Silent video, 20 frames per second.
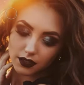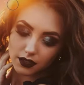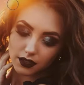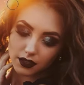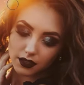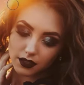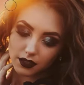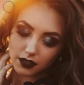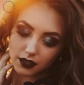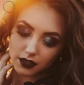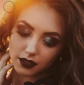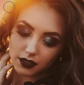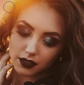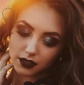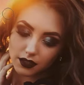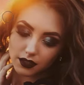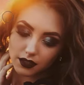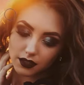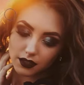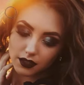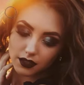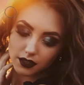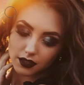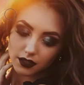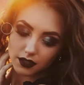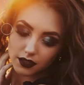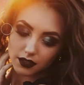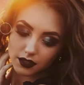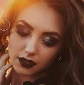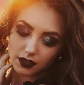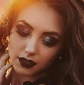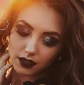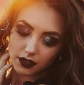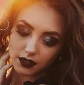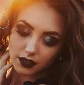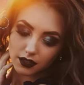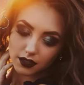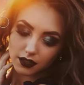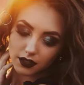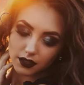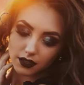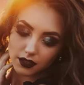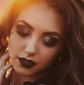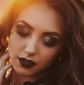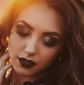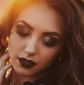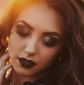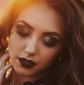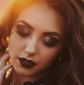No one is speaking in this clip.